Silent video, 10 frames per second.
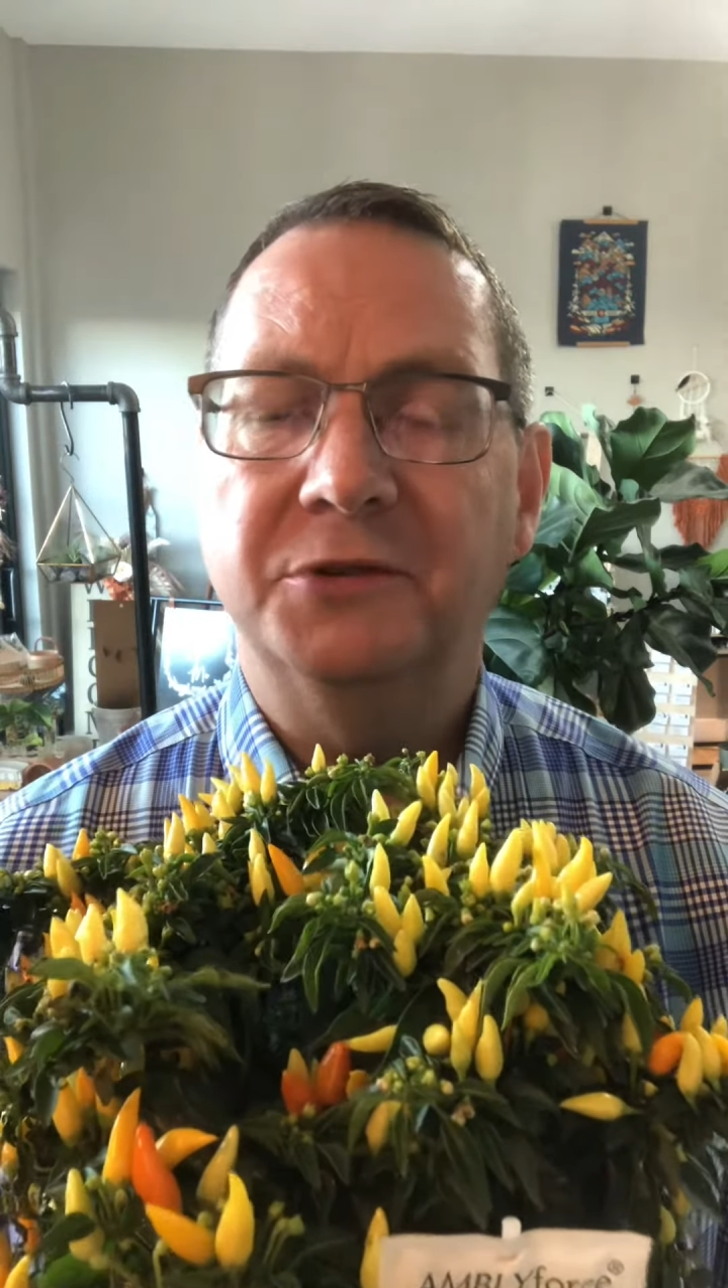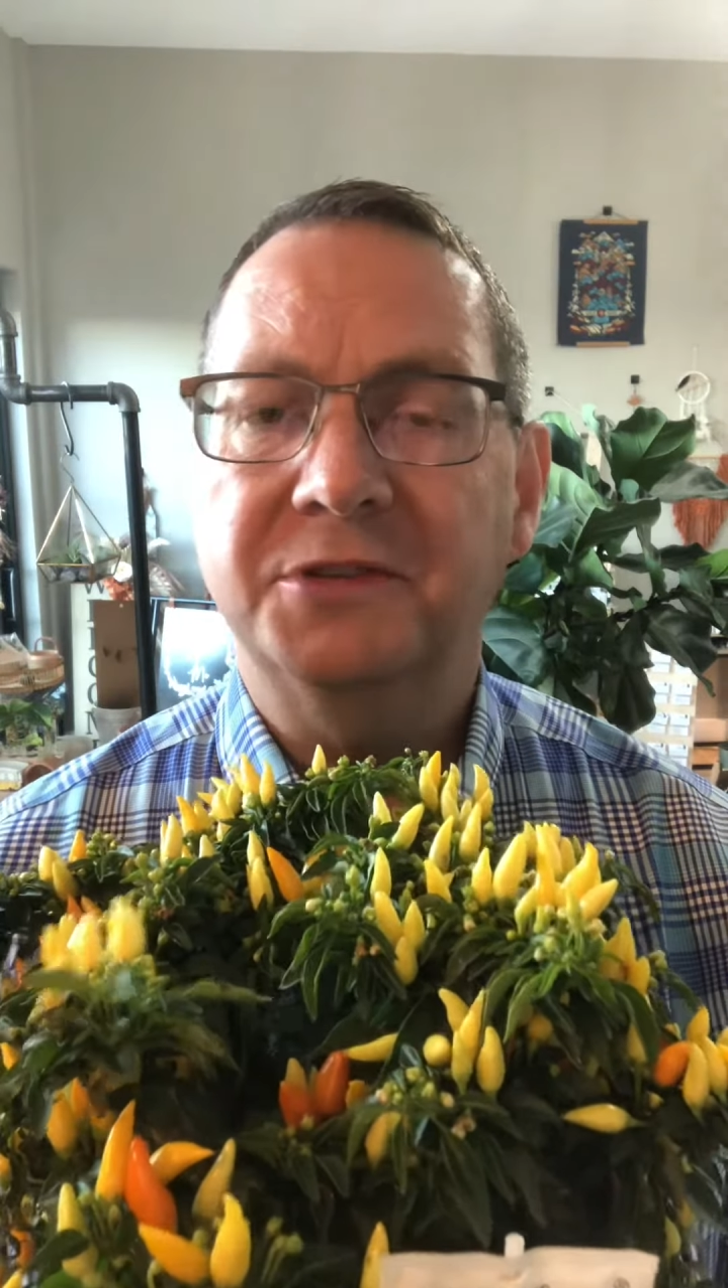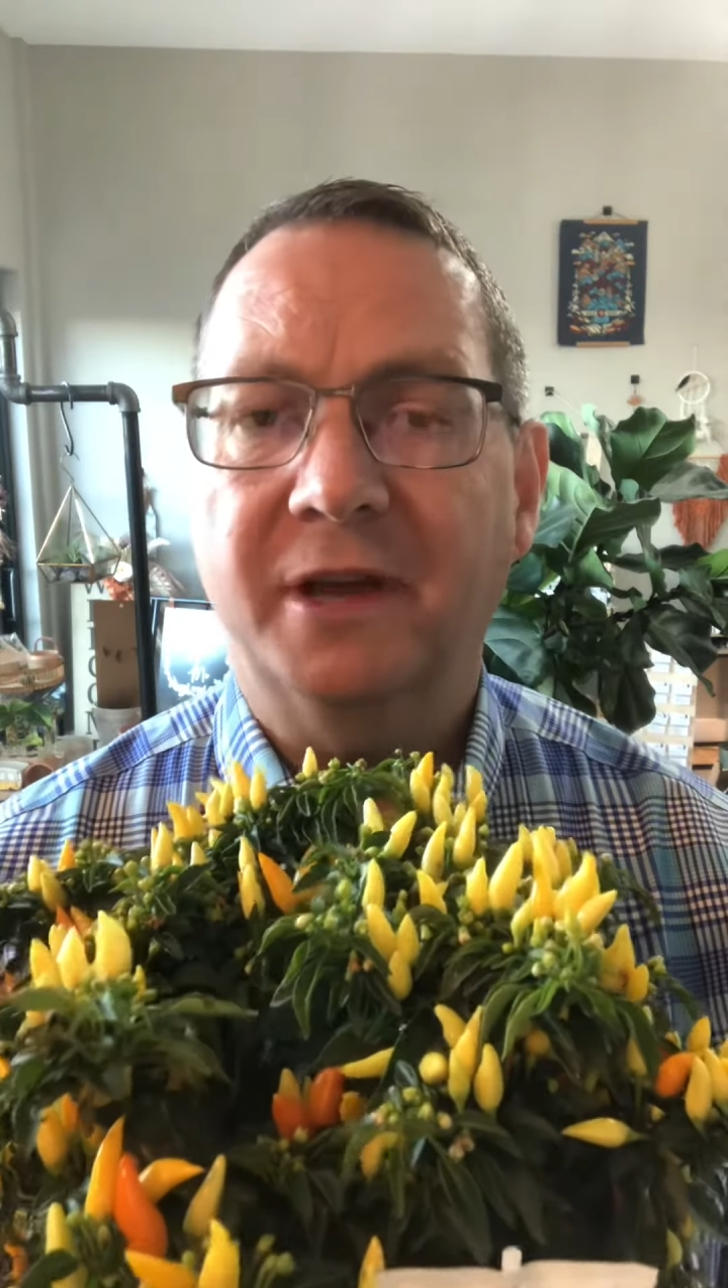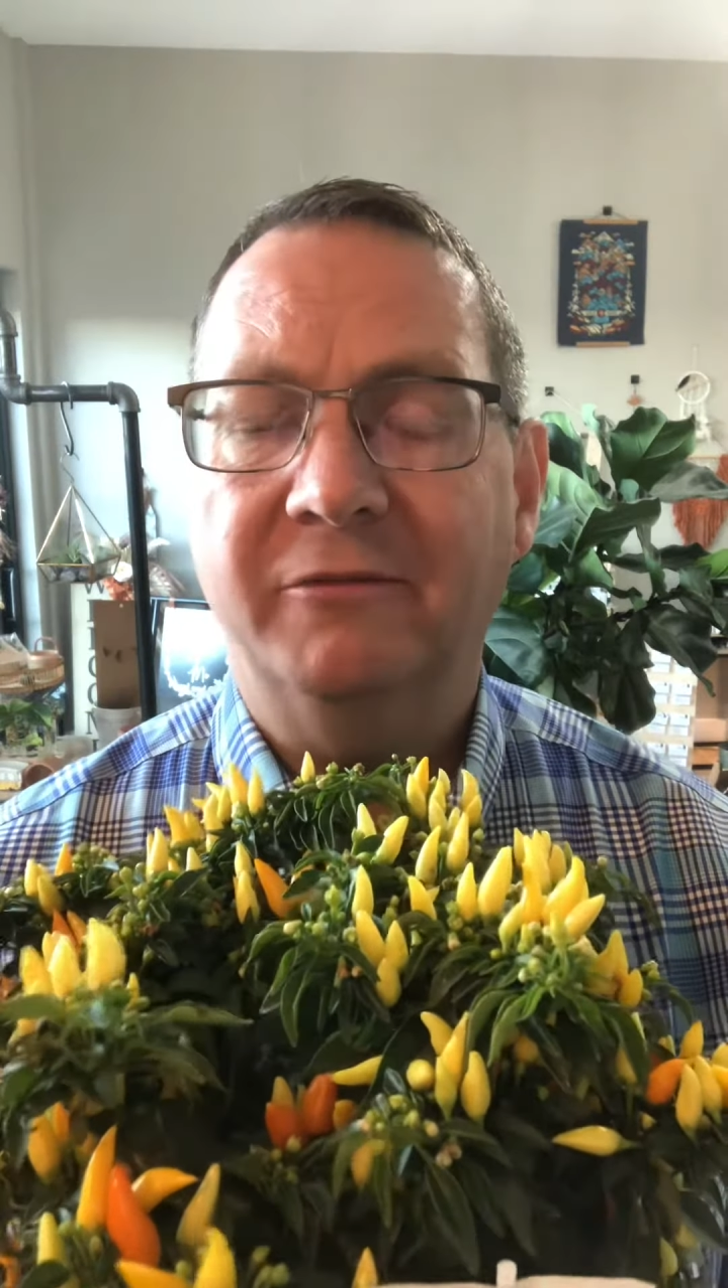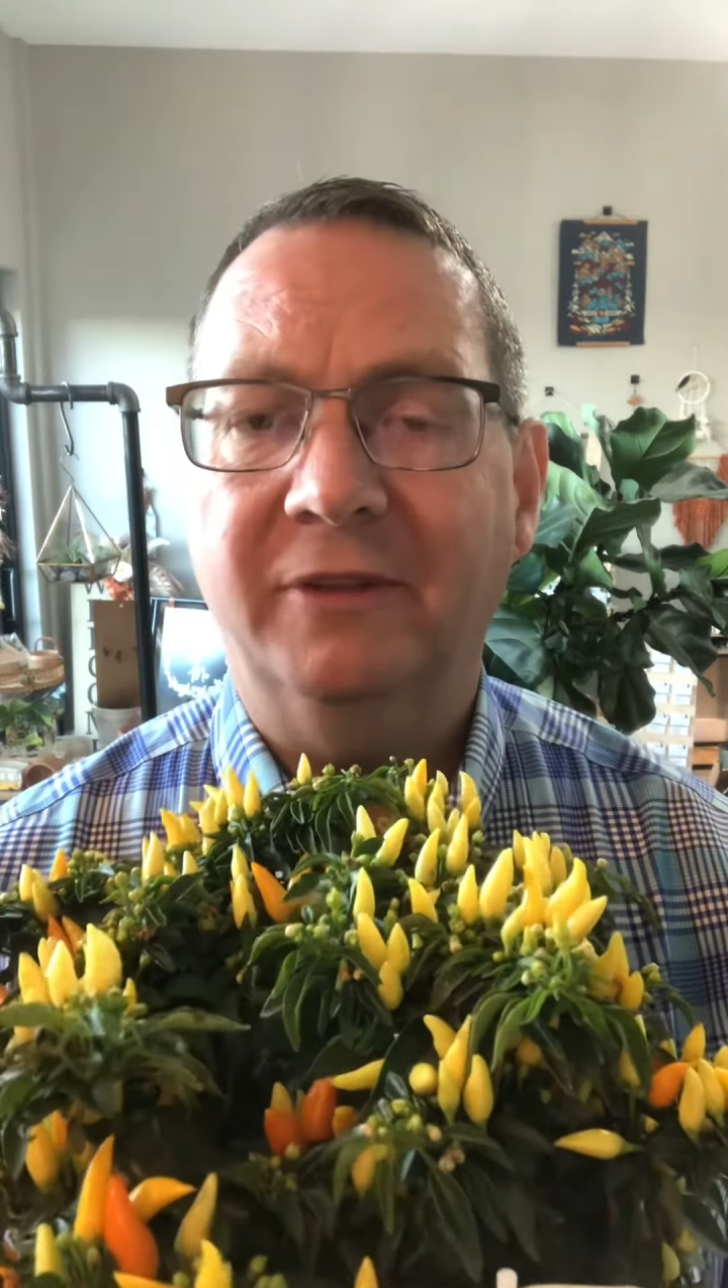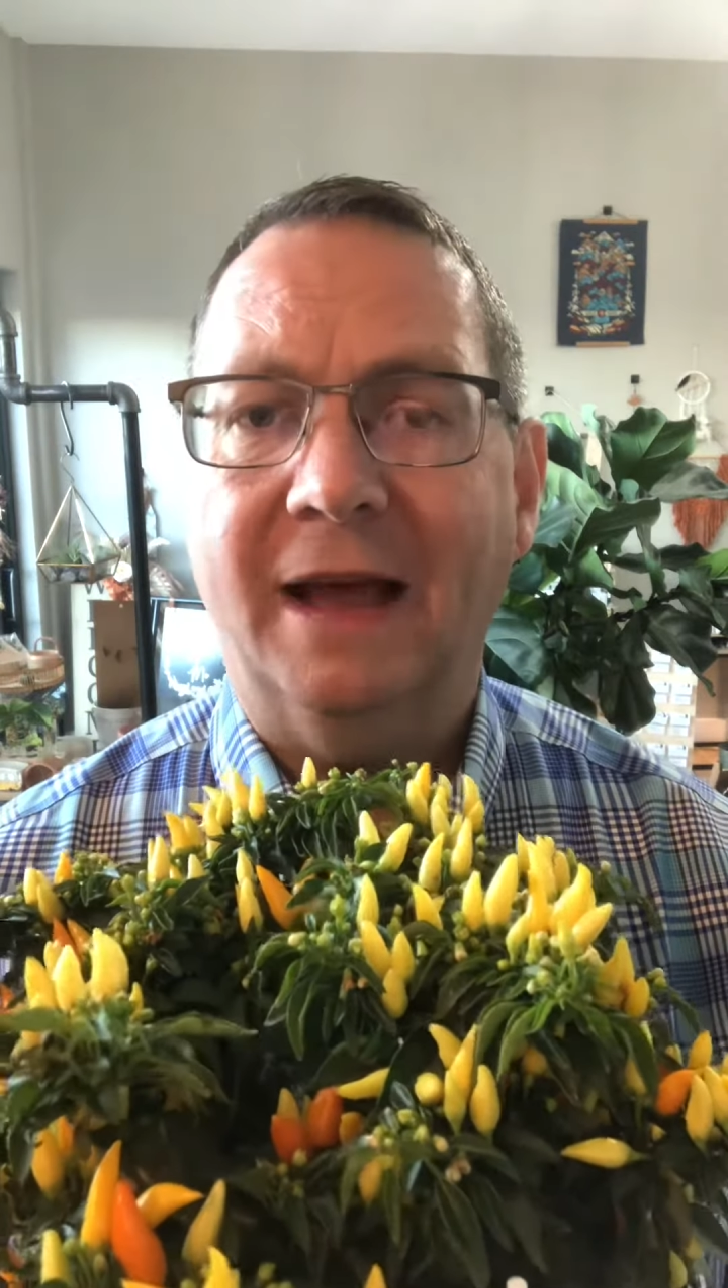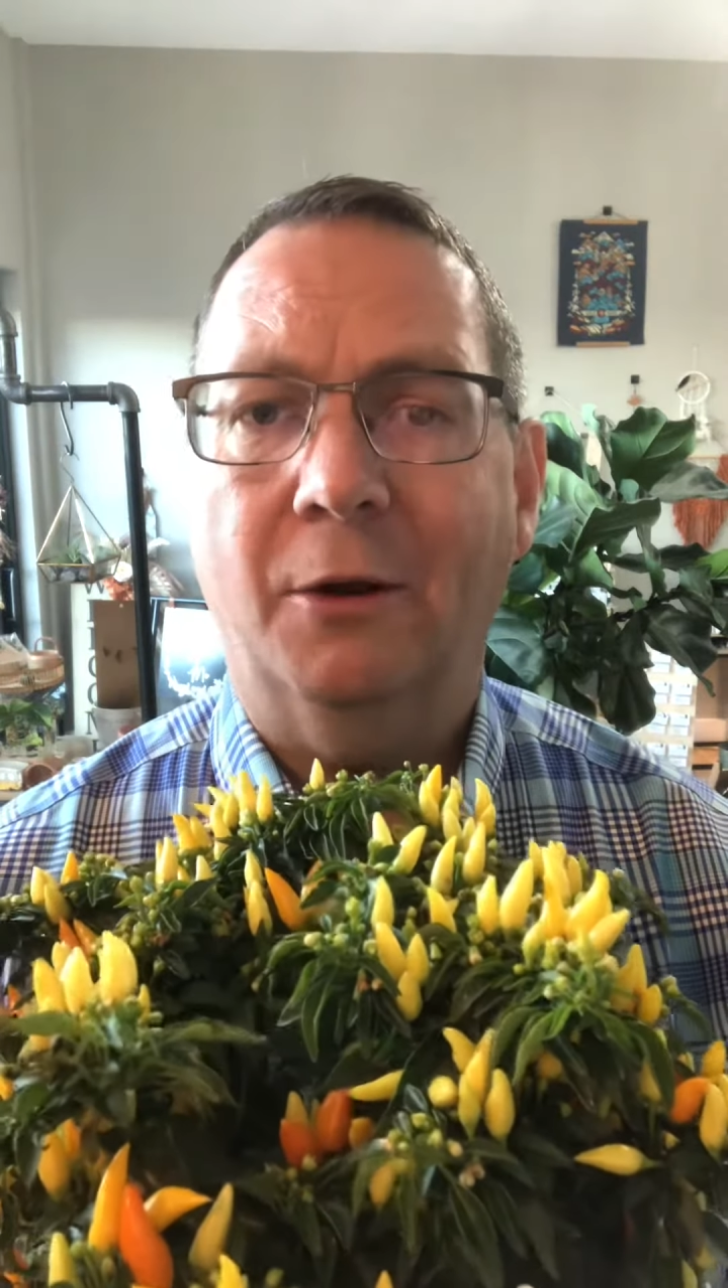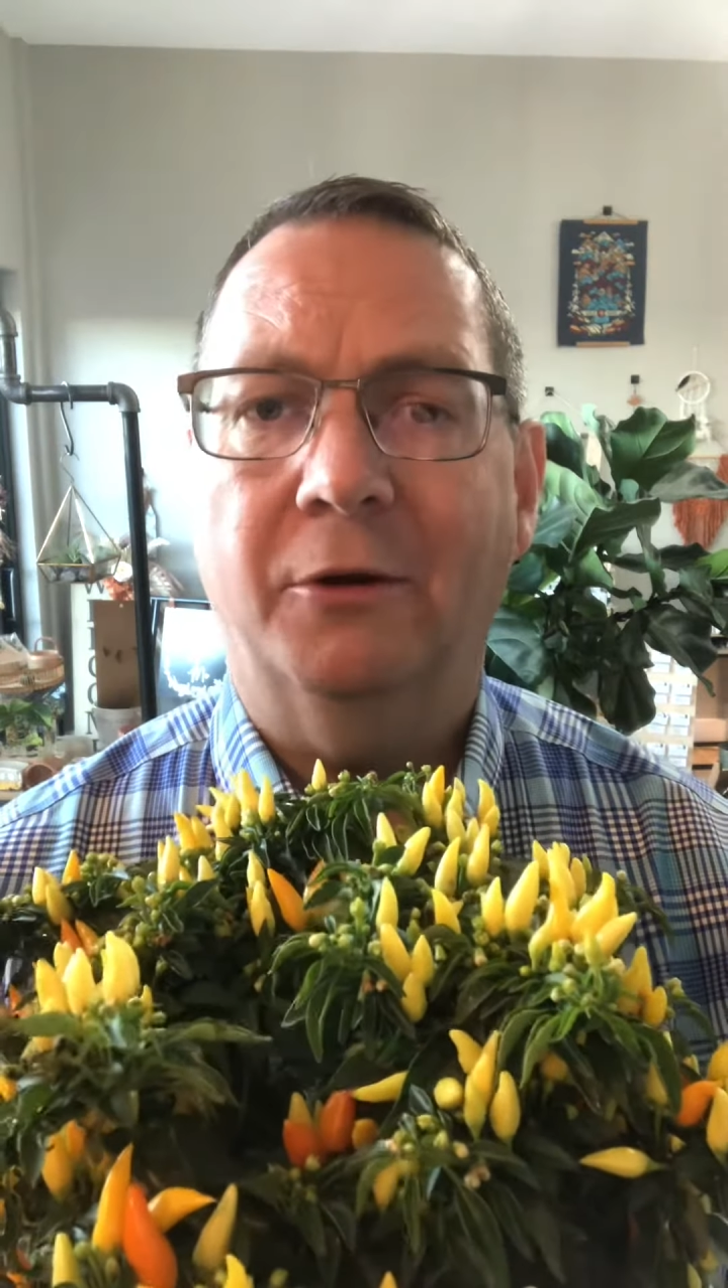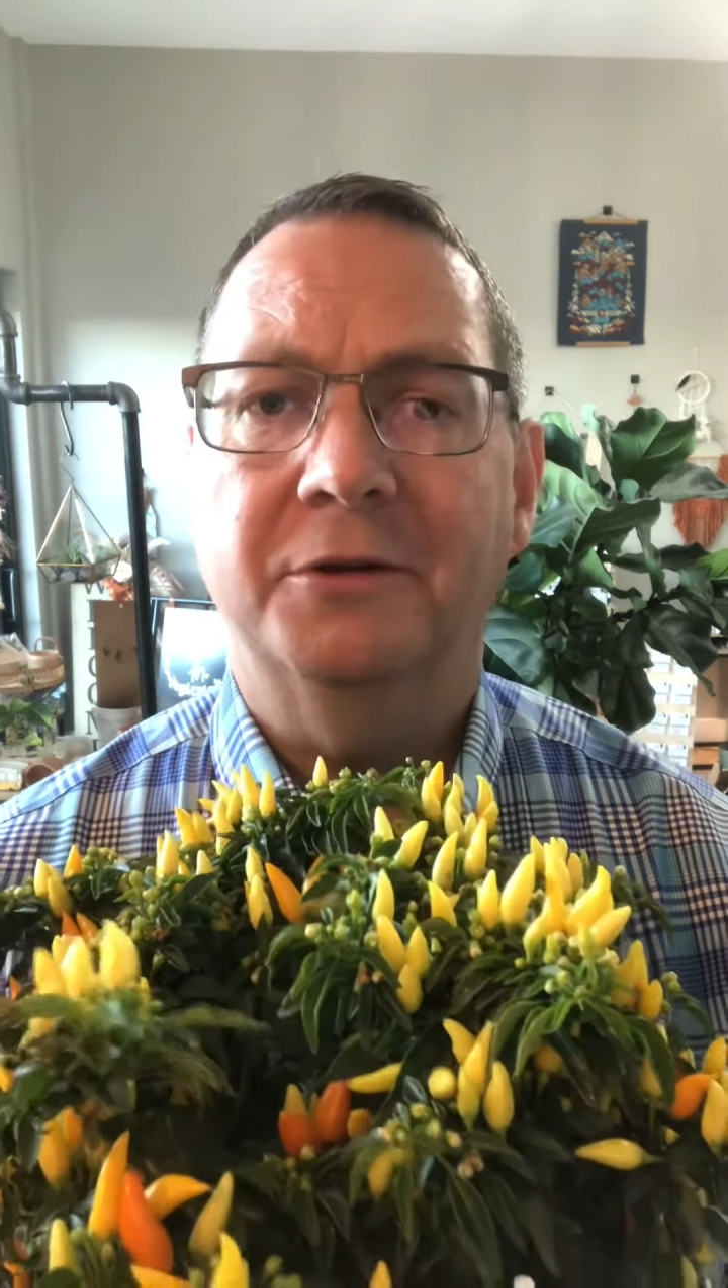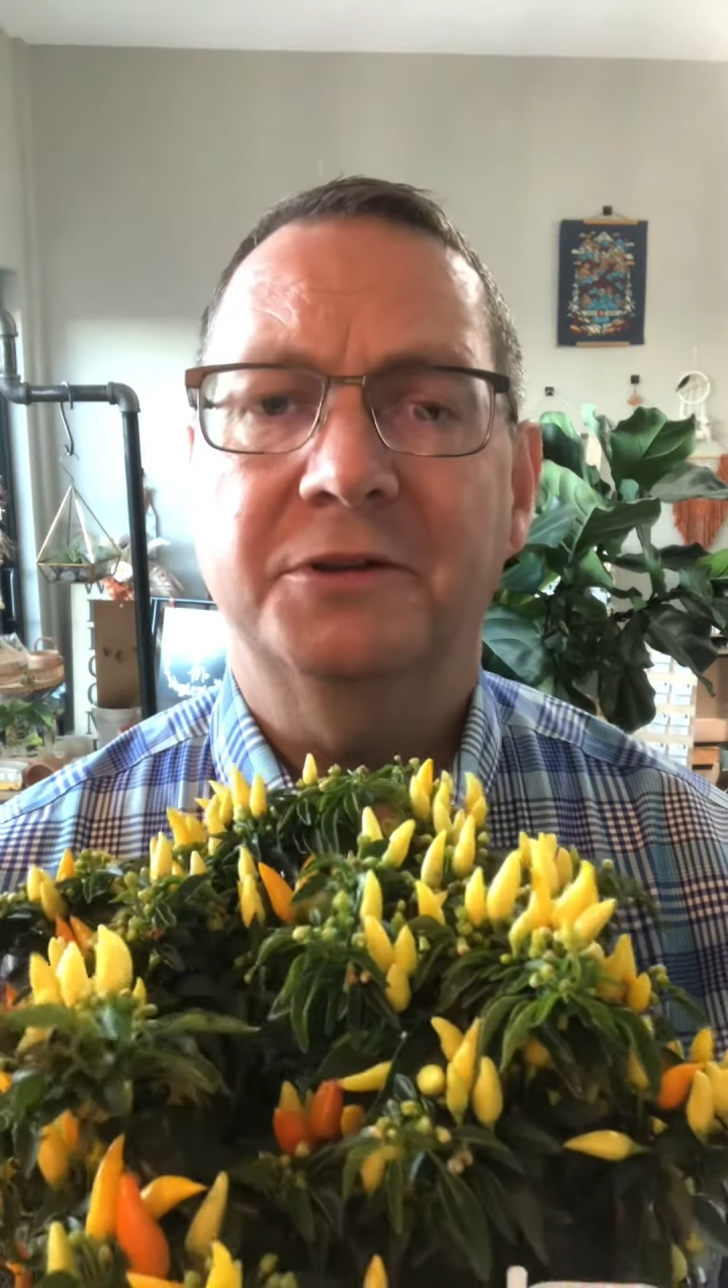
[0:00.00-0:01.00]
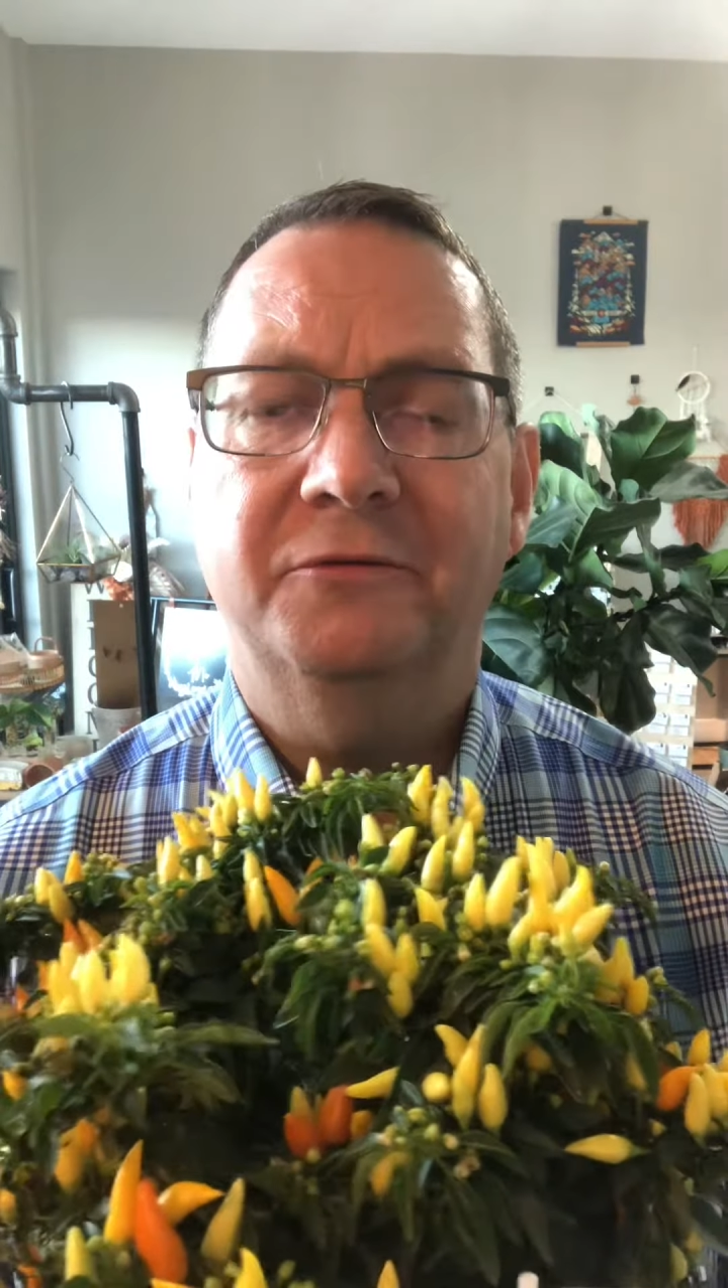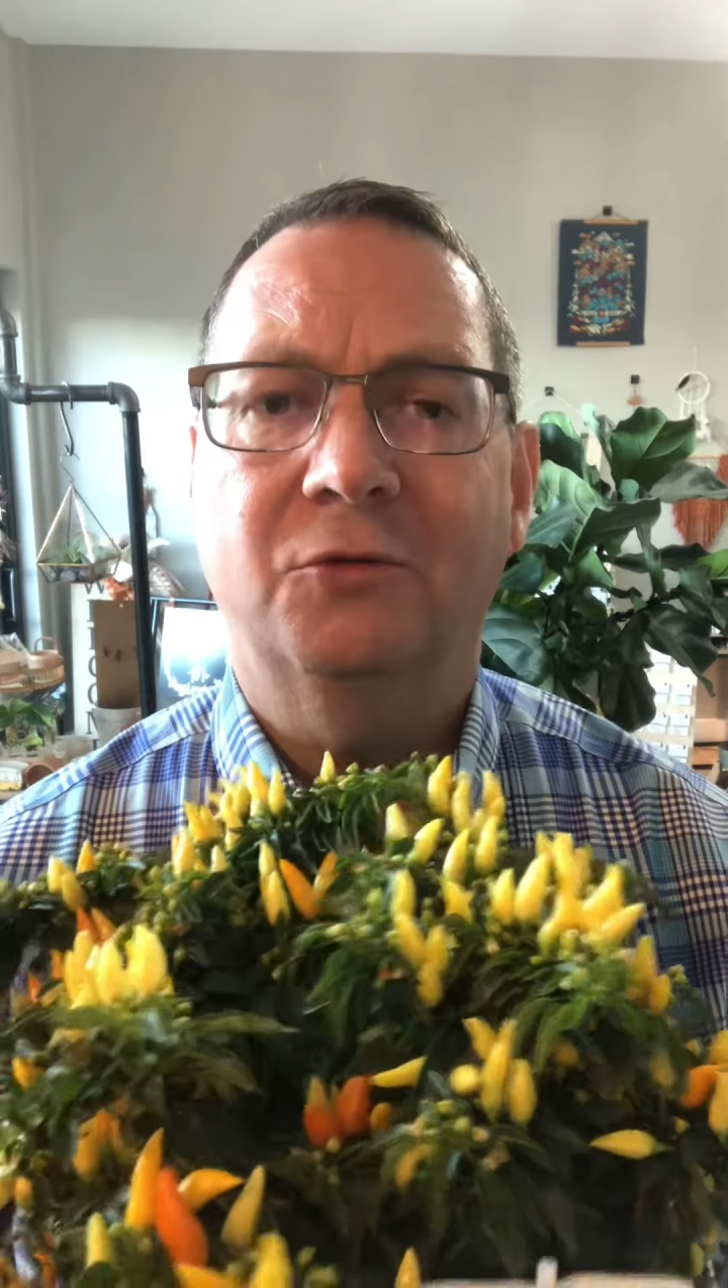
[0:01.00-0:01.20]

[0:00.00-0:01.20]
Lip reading: sunflowers